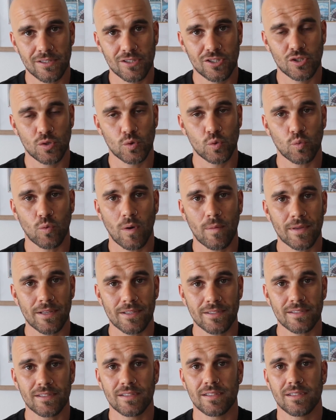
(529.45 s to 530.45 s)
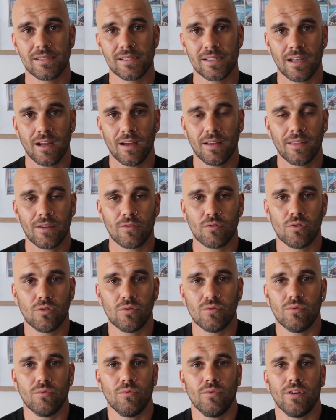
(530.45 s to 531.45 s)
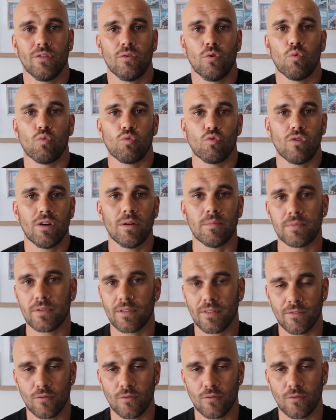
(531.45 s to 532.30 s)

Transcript: swimmers, you know, they're all ripped.